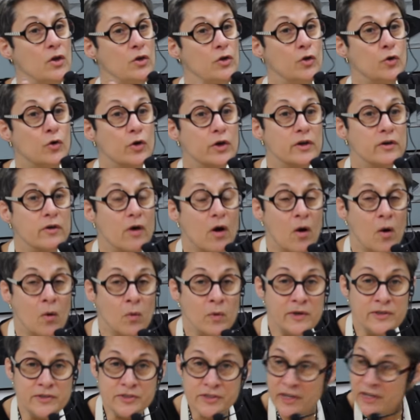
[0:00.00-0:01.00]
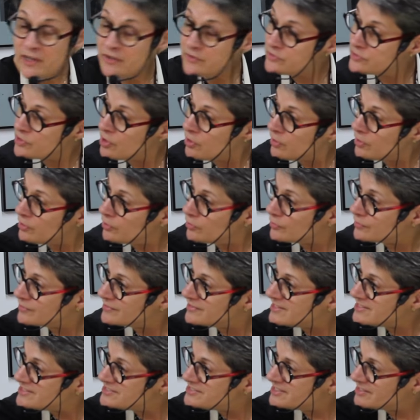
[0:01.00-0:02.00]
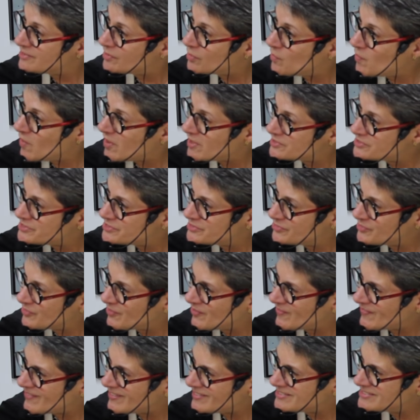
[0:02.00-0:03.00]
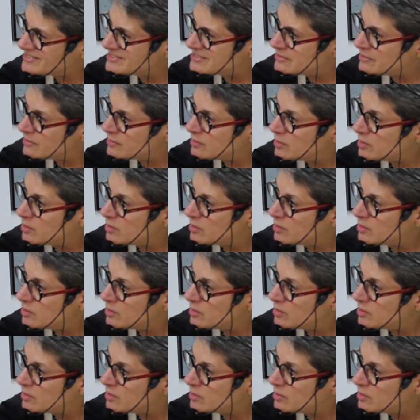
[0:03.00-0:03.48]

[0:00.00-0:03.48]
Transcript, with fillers: You can always get darker in these ink wash drawings,